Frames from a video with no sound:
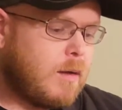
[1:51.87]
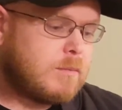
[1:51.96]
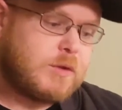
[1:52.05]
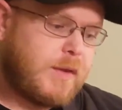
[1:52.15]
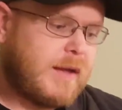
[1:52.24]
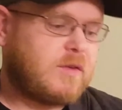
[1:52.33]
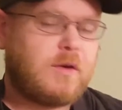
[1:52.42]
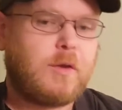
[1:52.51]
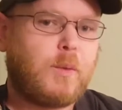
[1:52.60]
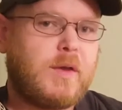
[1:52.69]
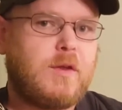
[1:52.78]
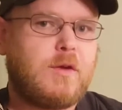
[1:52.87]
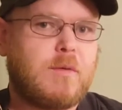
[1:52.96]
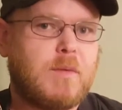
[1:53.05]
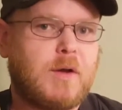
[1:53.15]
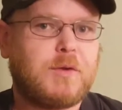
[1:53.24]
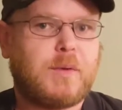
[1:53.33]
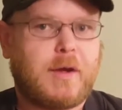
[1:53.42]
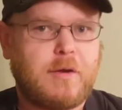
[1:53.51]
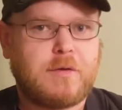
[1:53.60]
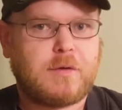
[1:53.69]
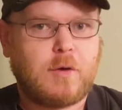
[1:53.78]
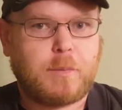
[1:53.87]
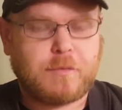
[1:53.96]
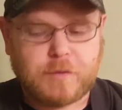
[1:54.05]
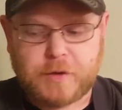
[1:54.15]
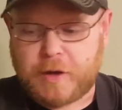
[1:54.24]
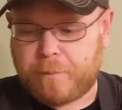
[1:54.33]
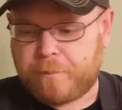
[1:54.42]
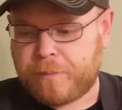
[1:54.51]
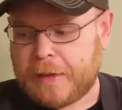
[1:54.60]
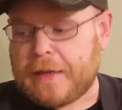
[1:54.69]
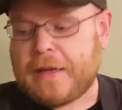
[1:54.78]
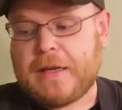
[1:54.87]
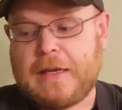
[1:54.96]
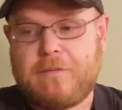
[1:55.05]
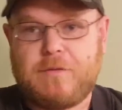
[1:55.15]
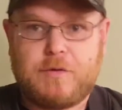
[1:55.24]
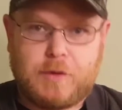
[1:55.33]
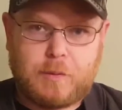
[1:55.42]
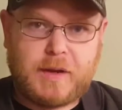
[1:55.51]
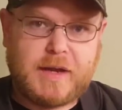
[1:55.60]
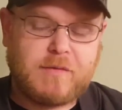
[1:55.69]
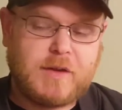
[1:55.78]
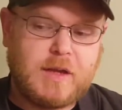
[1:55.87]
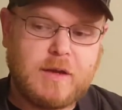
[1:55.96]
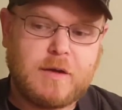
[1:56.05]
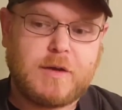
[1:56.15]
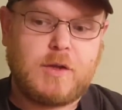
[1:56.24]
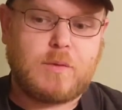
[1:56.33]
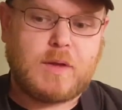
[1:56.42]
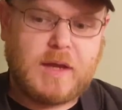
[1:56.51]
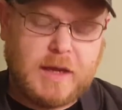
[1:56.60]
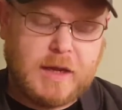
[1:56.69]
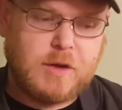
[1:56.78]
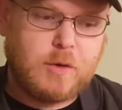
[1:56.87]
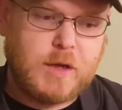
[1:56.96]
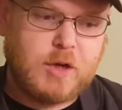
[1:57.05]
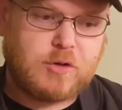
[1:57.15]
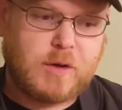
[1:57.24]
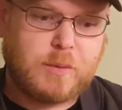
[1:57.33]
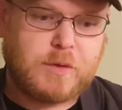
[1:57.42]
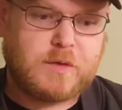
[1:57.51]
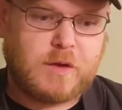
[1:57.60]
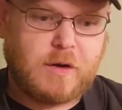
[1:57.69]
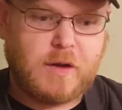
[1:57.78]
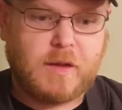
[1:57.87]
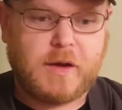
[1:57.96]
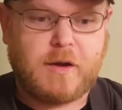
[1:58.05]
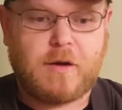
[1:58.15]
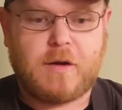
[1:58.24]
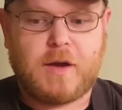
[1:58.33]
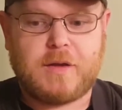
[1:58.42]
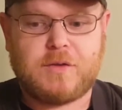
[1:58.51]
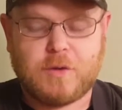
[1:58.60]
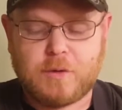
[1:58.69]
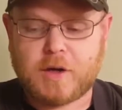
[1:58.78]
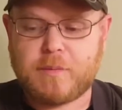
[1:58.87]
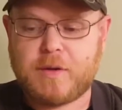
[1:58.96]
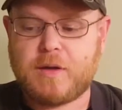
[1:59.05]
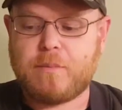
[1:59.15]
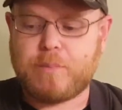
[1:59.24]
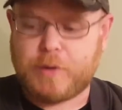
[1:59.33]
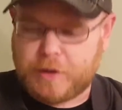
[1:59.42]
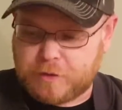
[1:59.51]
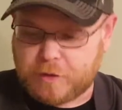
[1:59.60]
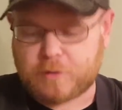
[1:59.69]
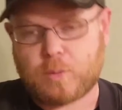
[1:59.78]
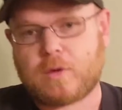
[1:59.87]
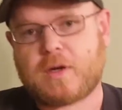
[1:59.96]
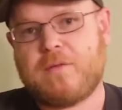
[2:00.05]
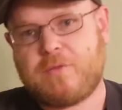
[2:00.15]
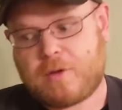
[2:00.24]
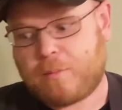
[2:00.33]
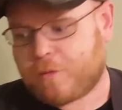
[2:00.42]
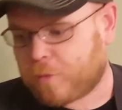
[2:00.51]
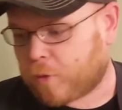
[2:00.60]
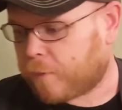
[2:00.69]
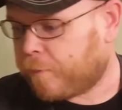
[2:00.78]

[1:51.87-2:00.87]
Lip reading: So that's another way that you can melt it without using open flame. If you don't have a heat gun, you can do heat shrink with a cigarette lighter. I don't recommend it, but it does work. I've done it before.